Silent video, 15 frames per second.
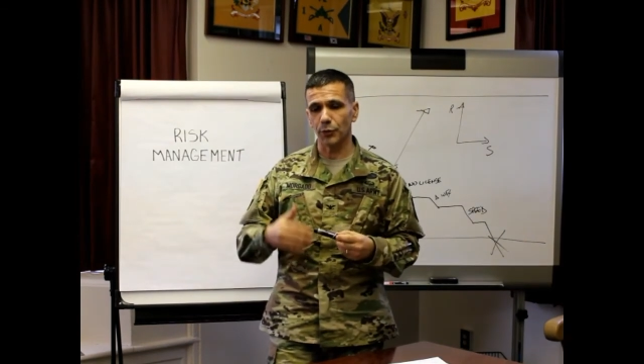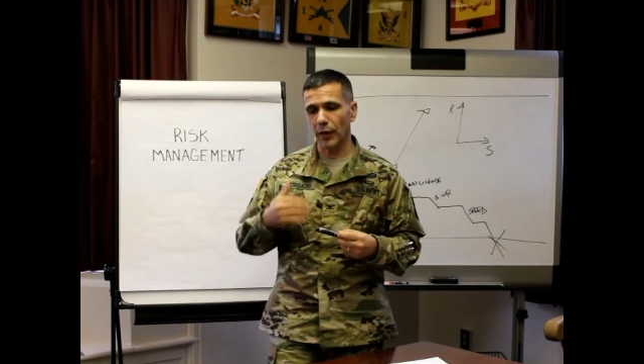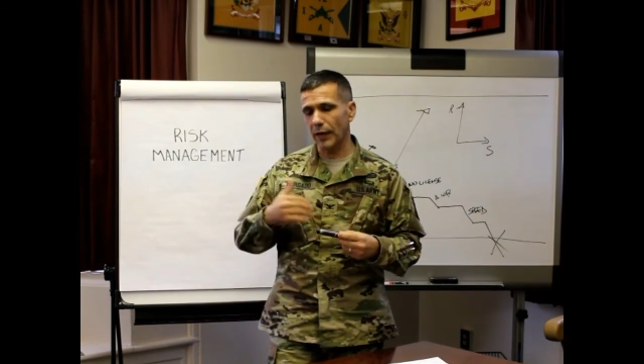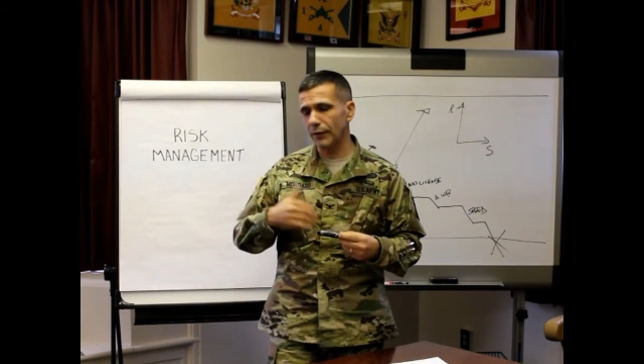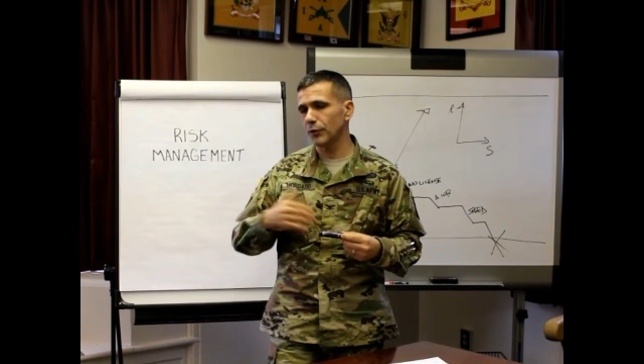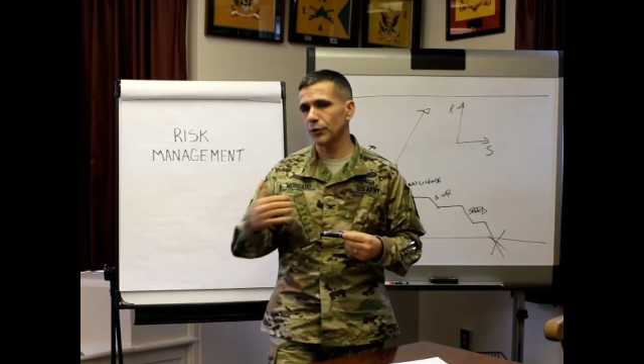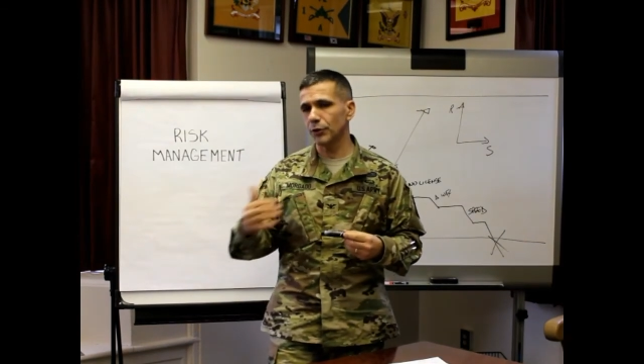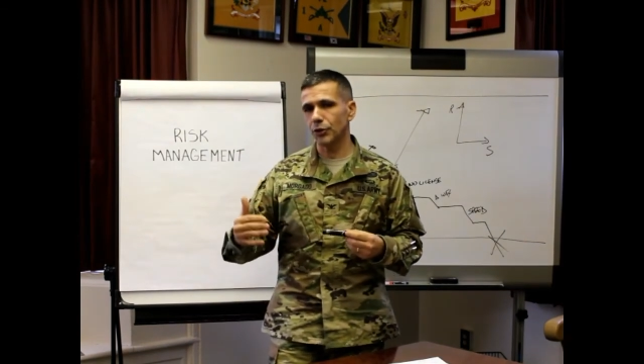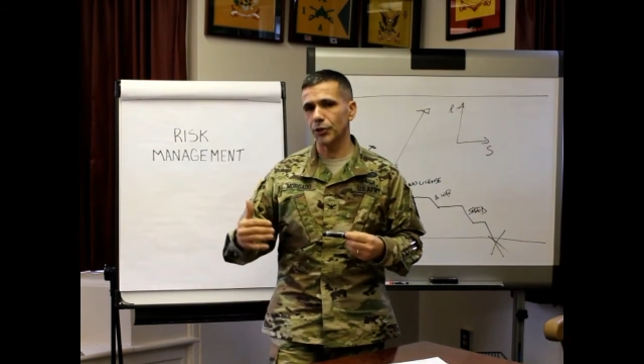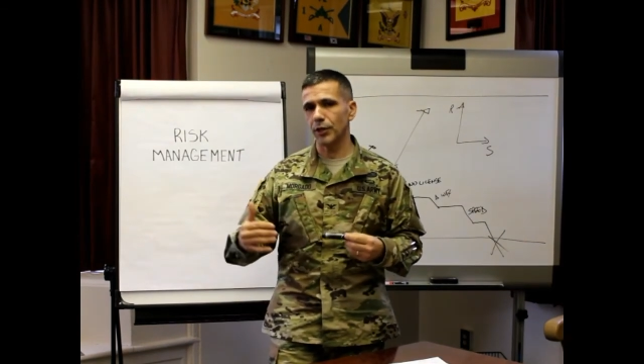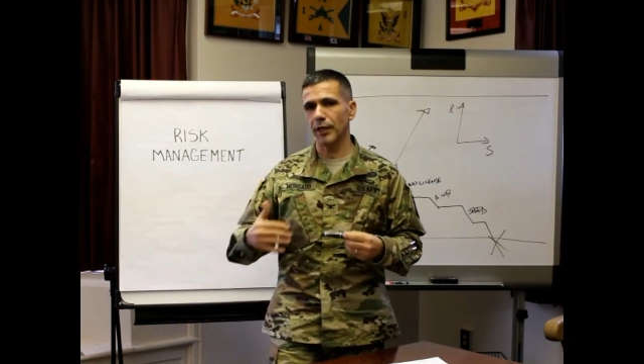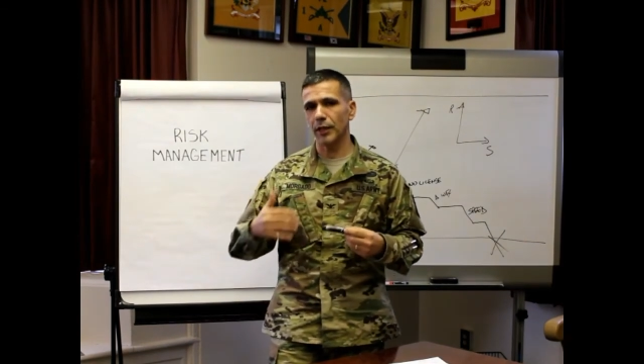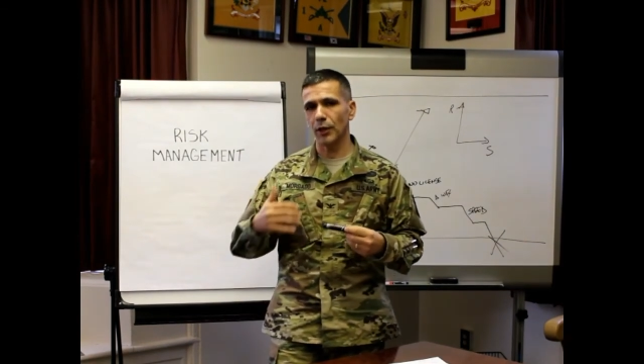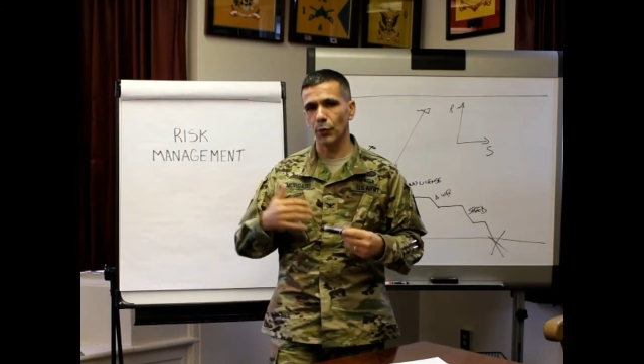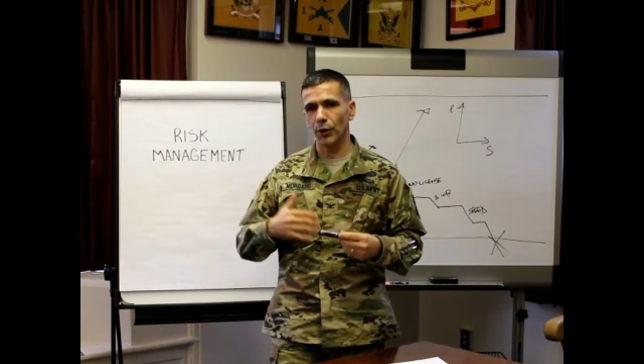we have to
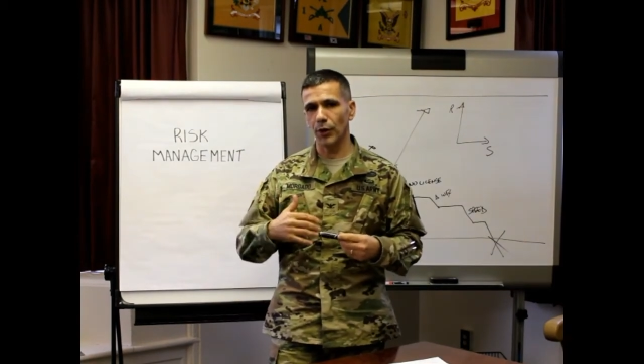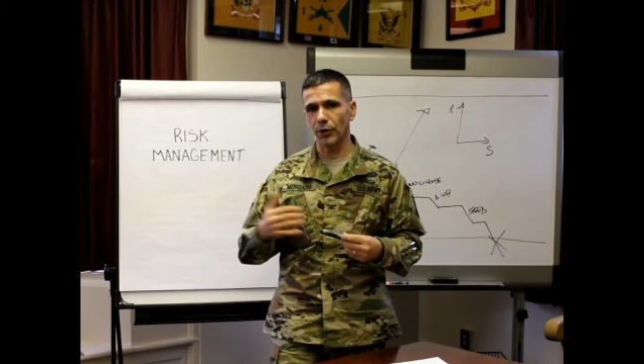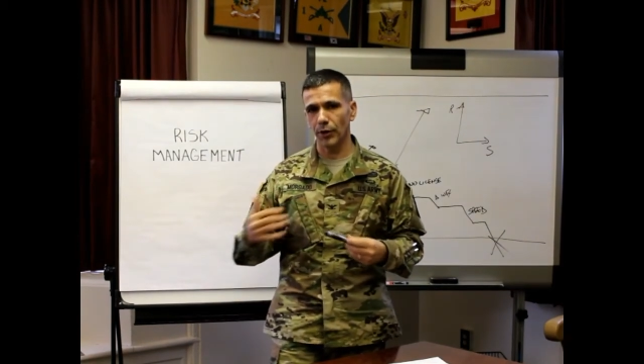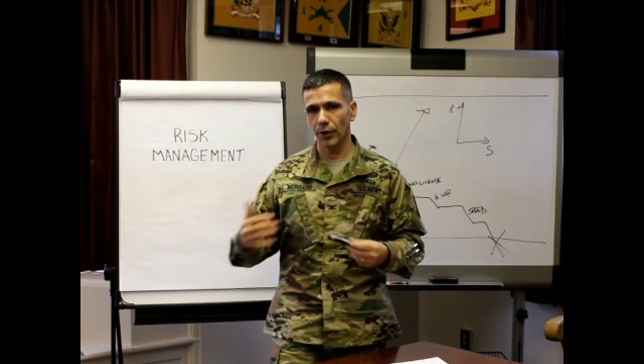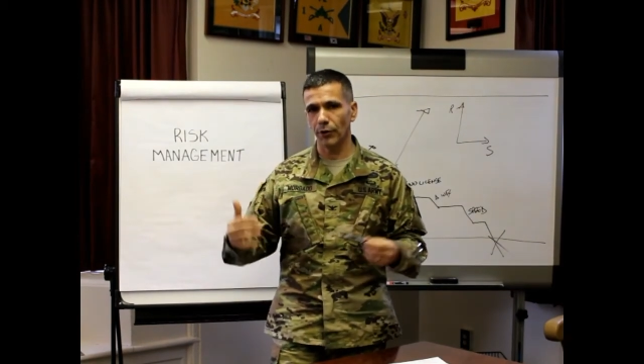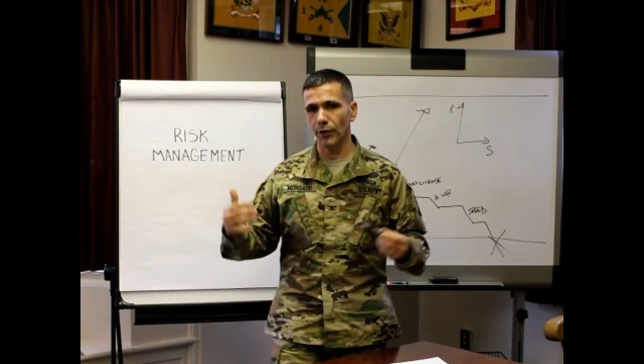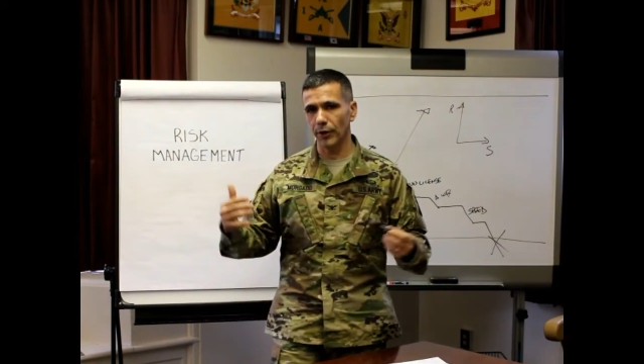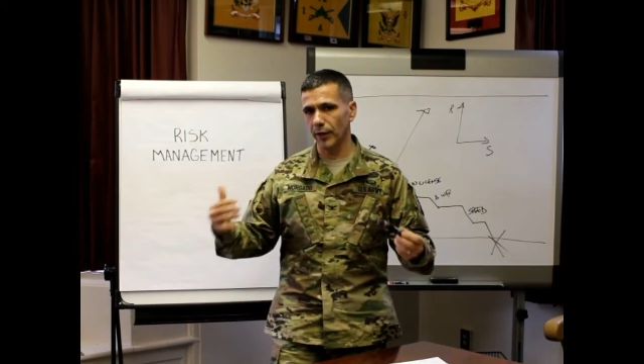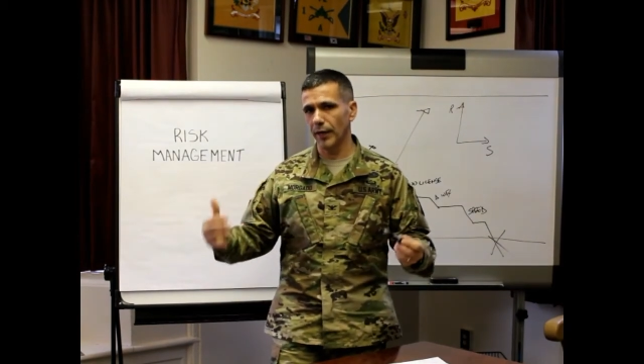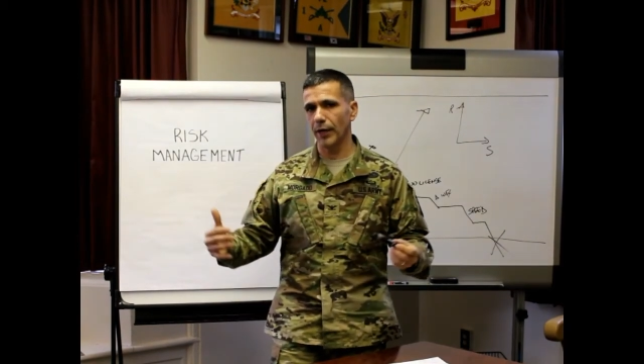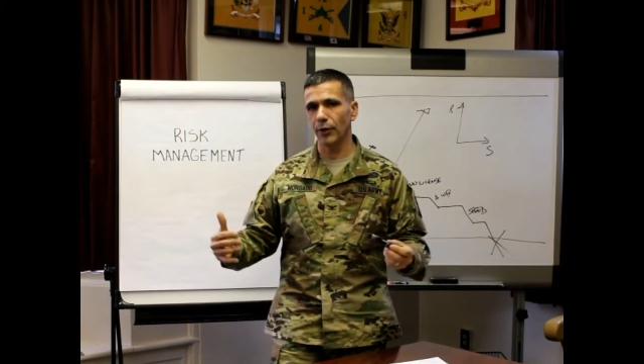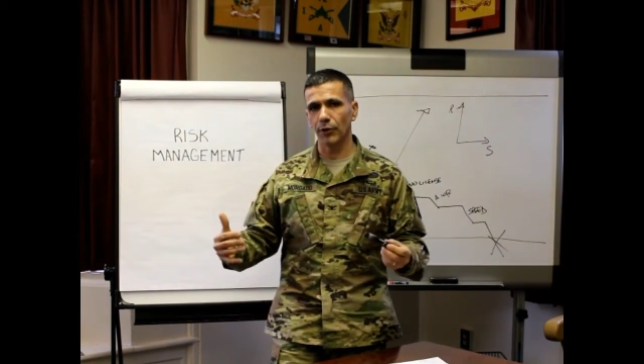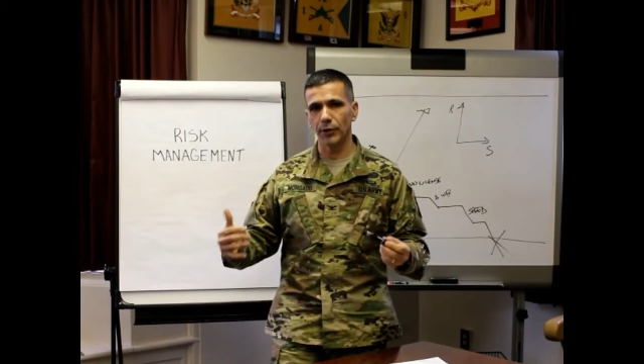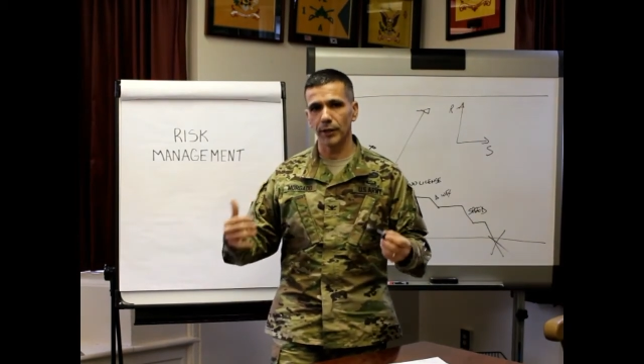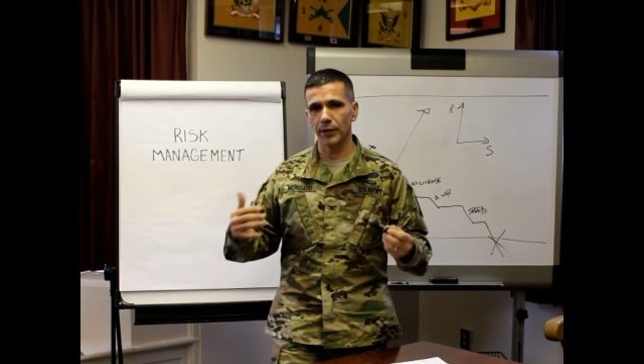understand that we are an
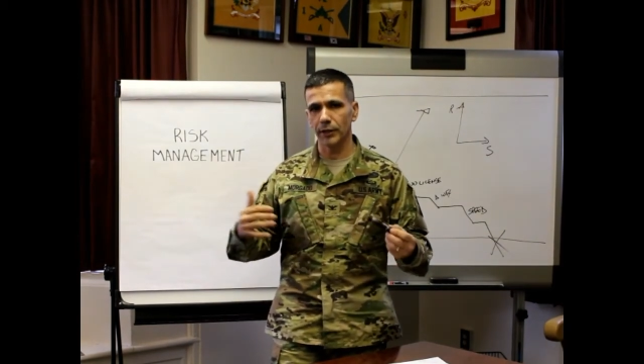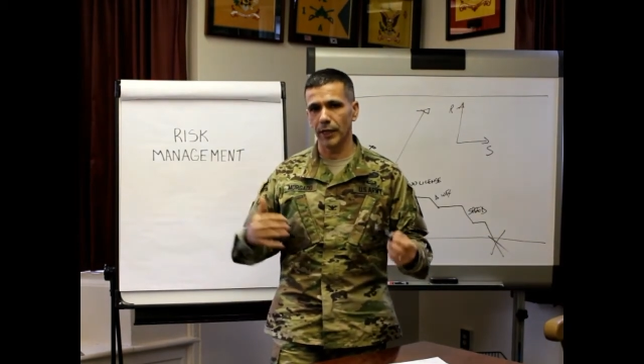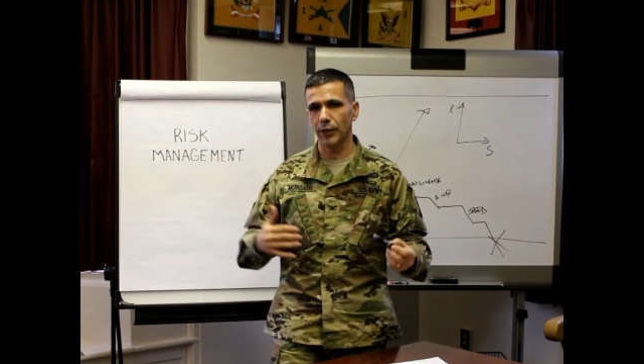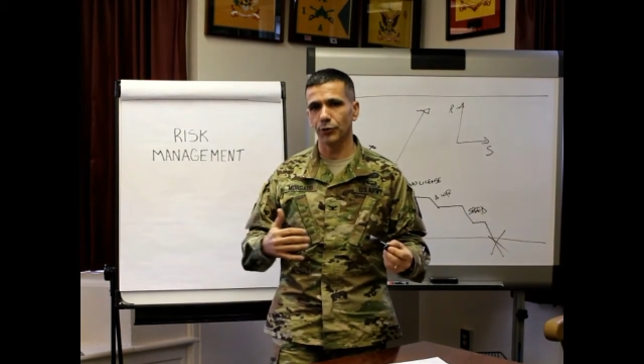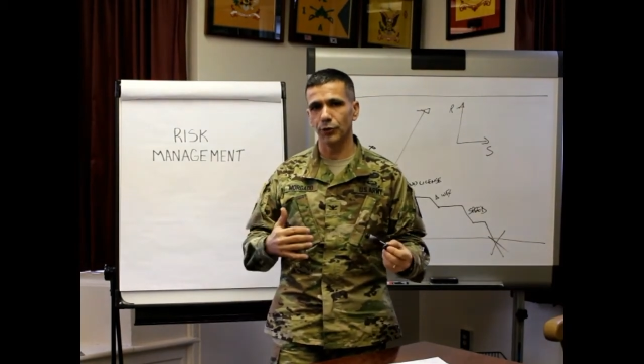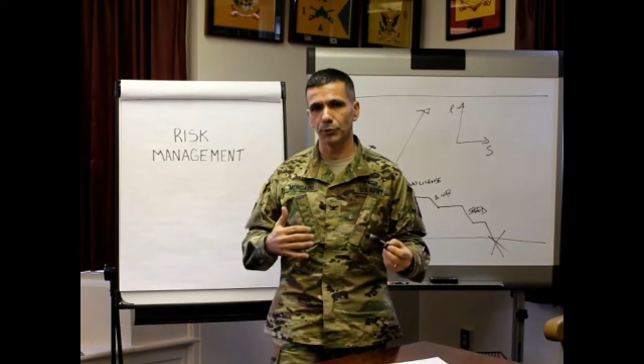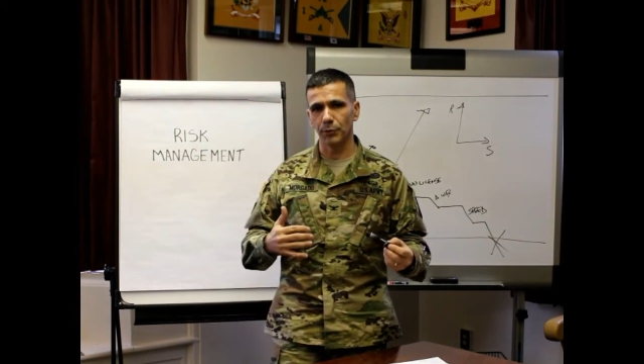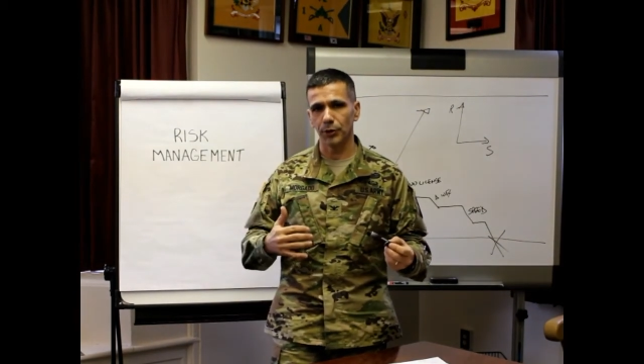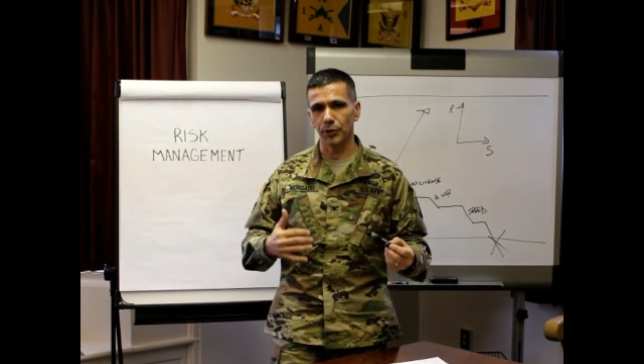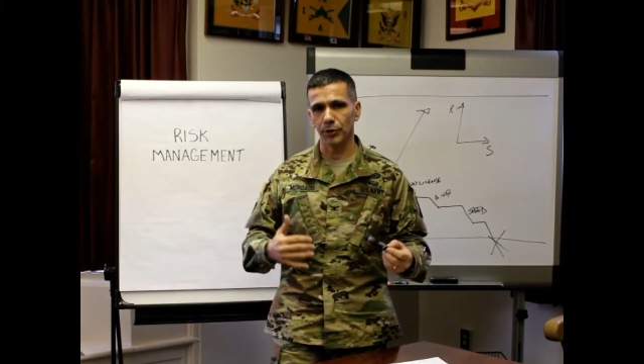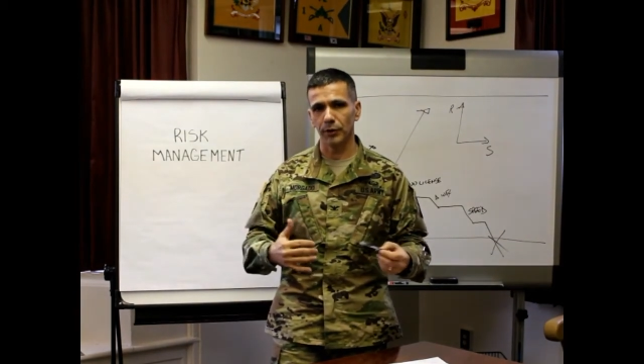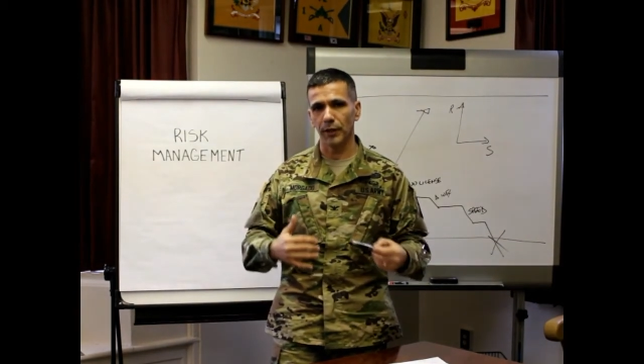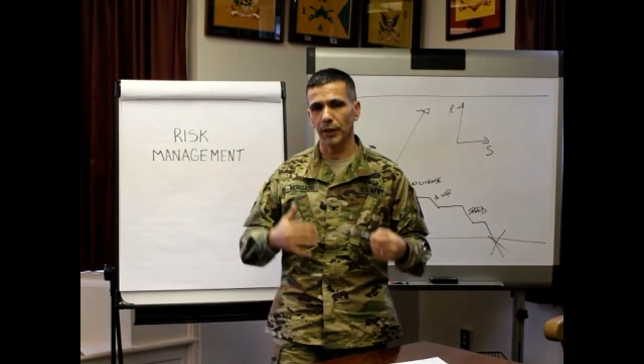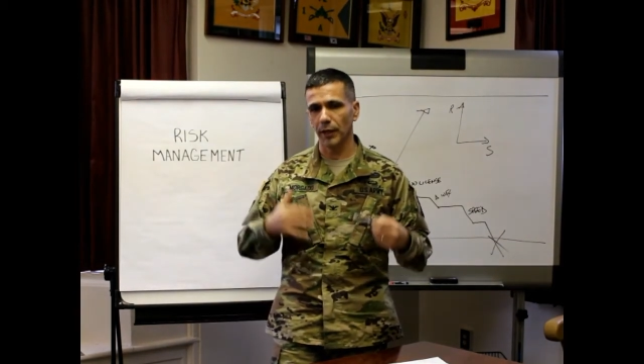inherently dangerous mission,